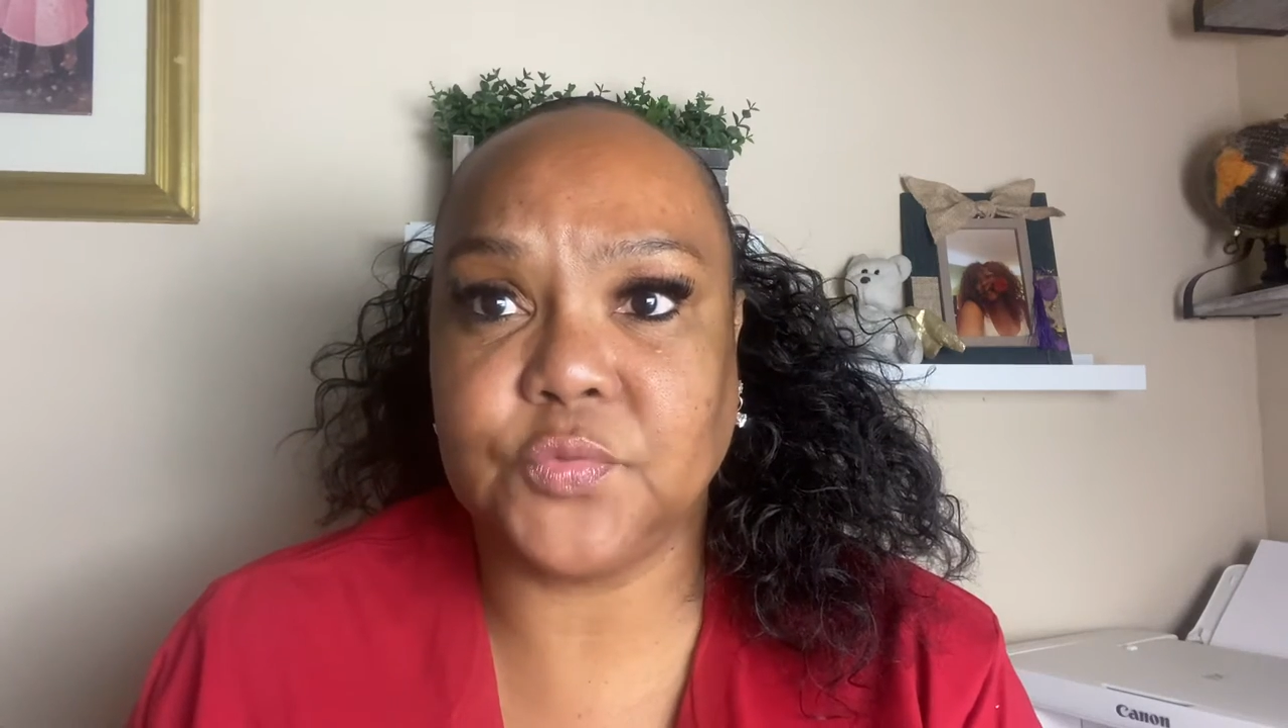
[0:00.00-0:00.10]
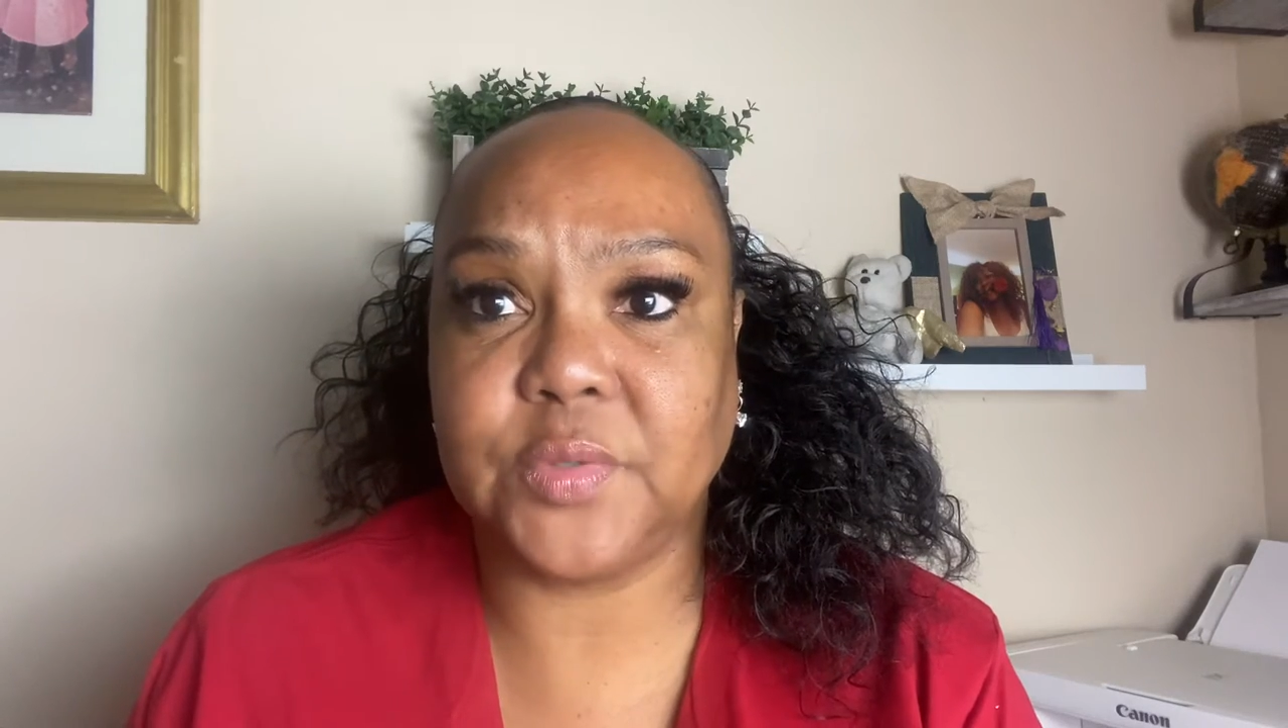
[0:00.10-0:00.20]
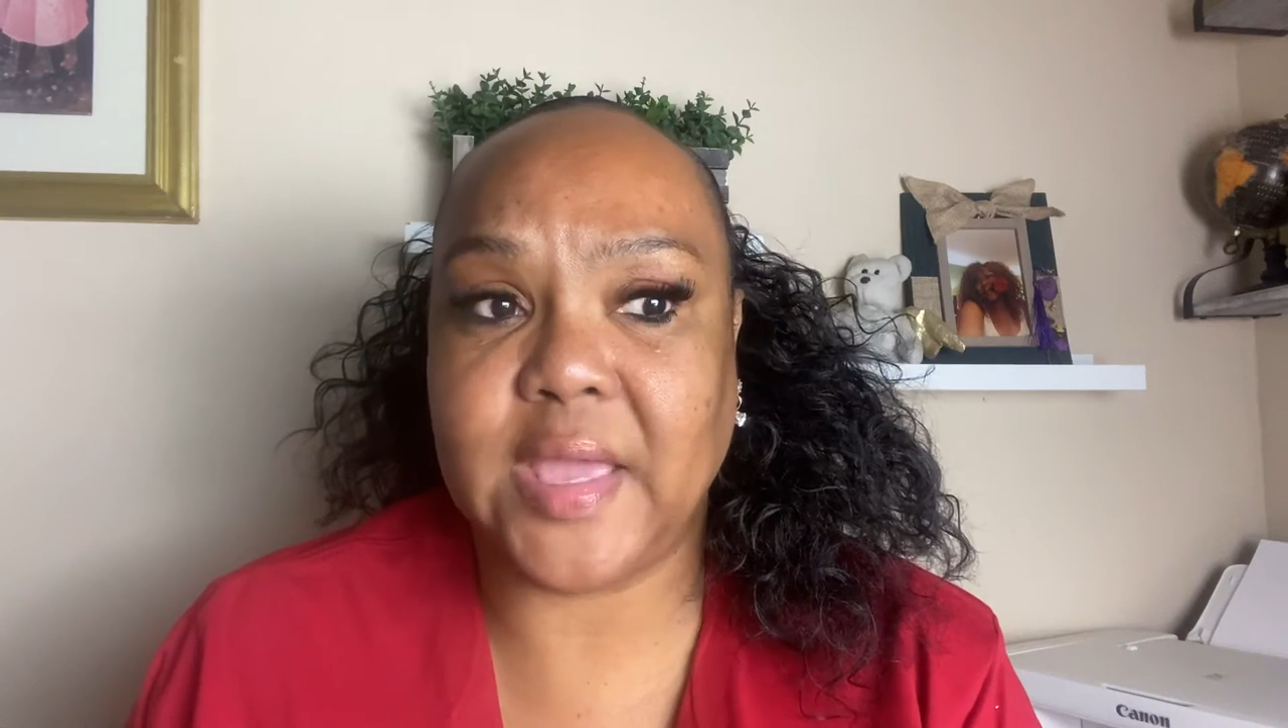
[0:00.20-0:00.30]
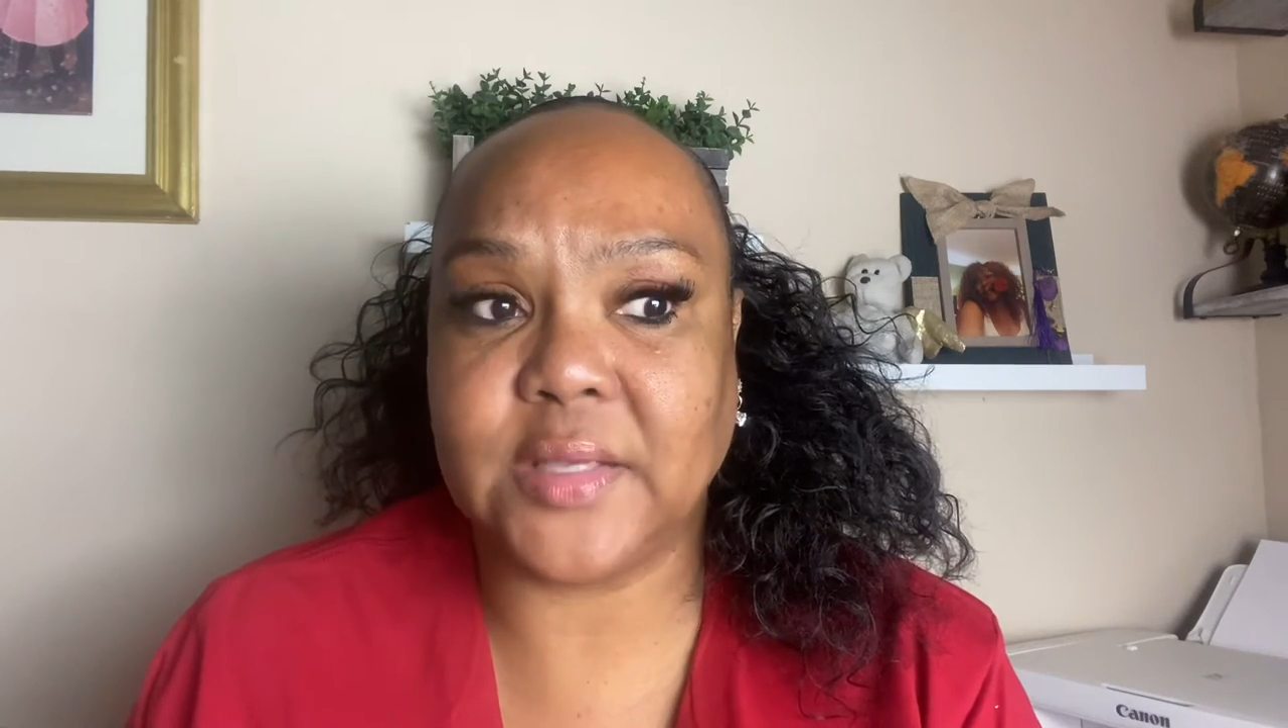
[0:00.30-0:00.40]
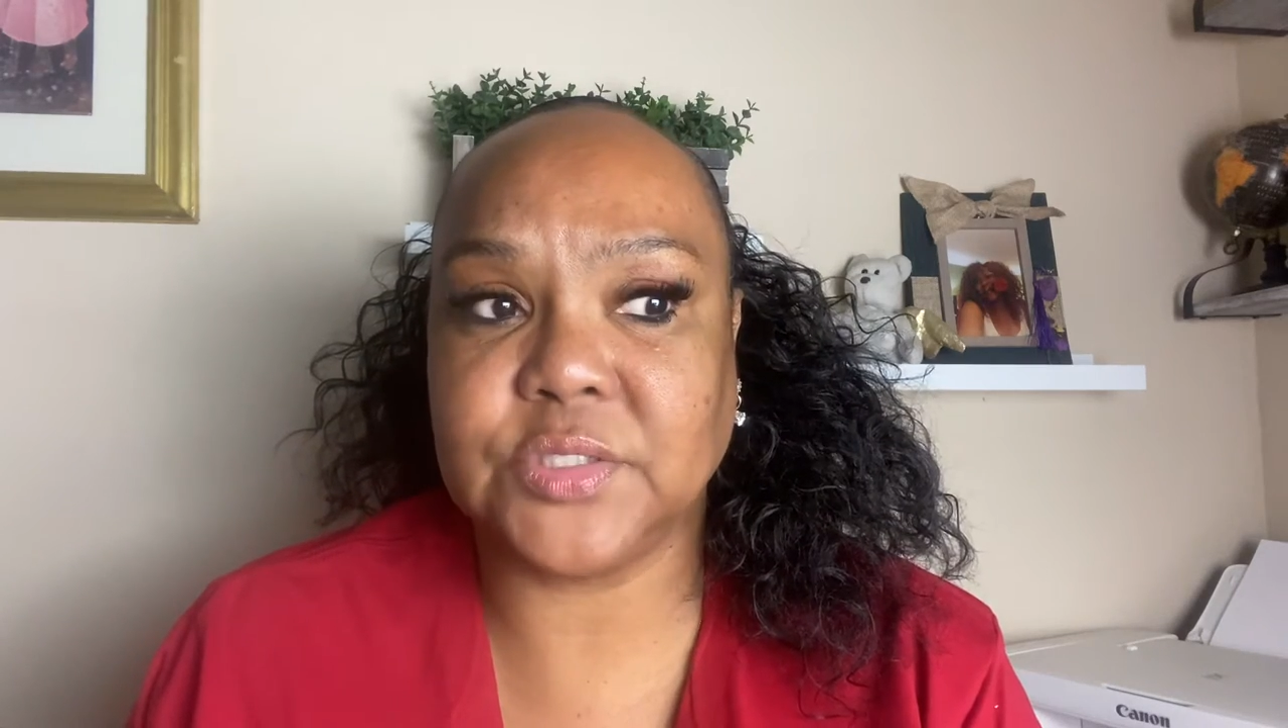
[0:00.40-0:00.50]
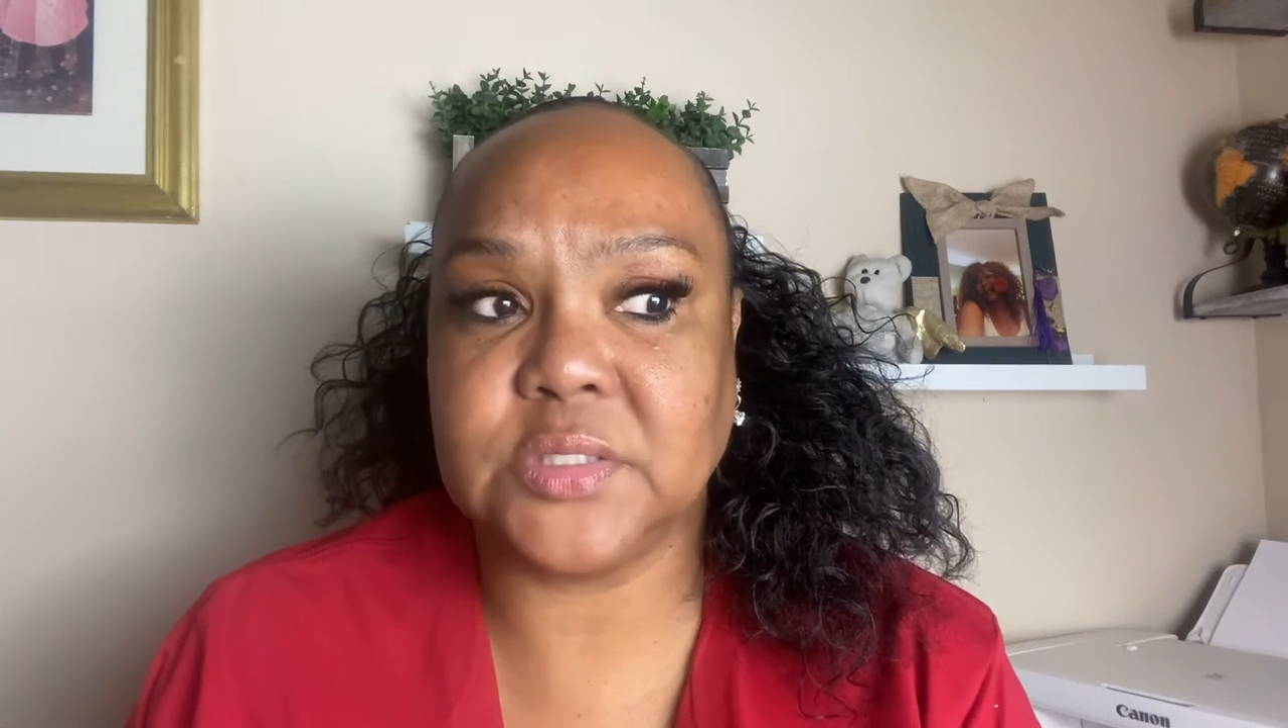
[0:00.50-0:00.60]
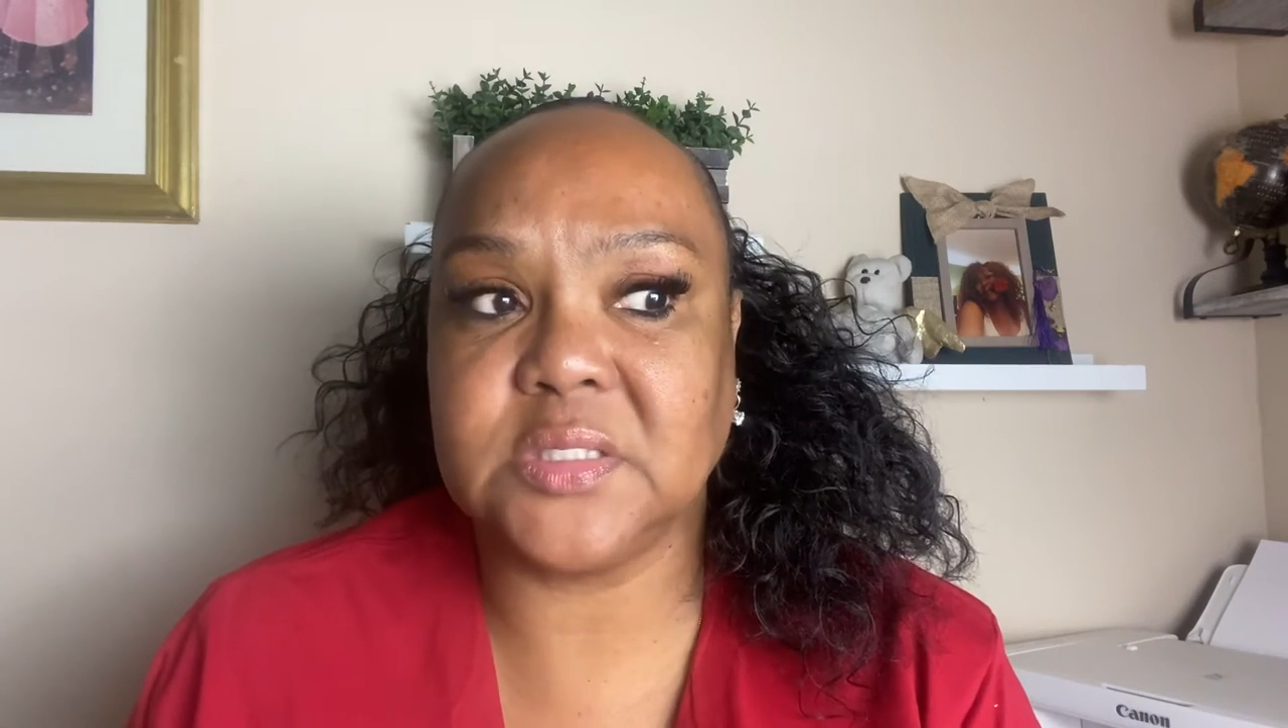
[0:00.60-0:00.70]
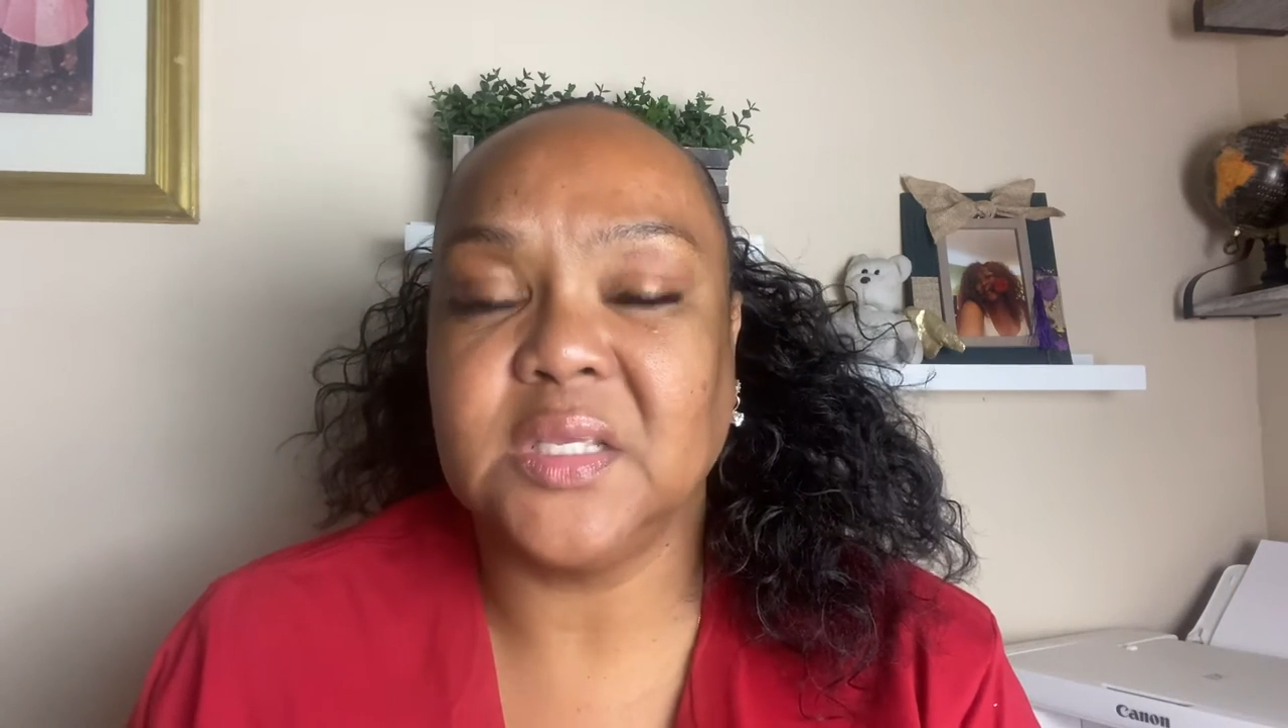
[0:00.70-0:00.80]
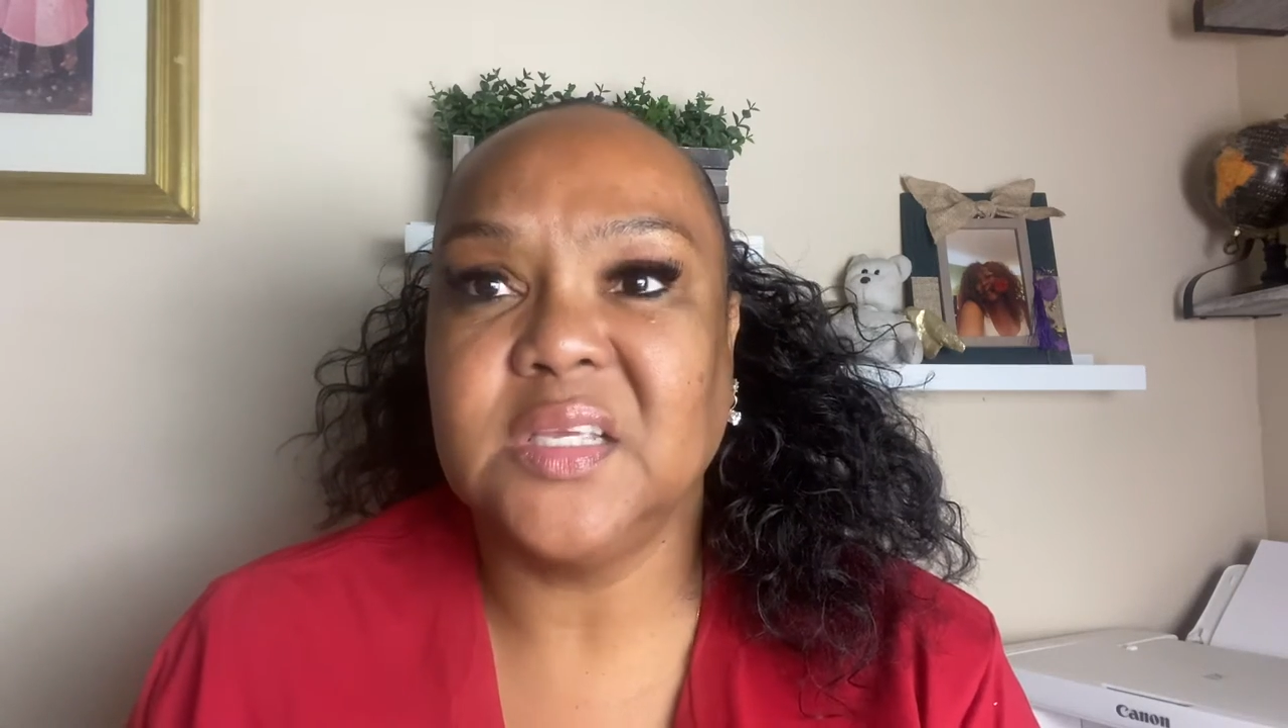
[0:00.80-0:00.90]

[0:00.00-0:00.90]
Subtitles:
reactions,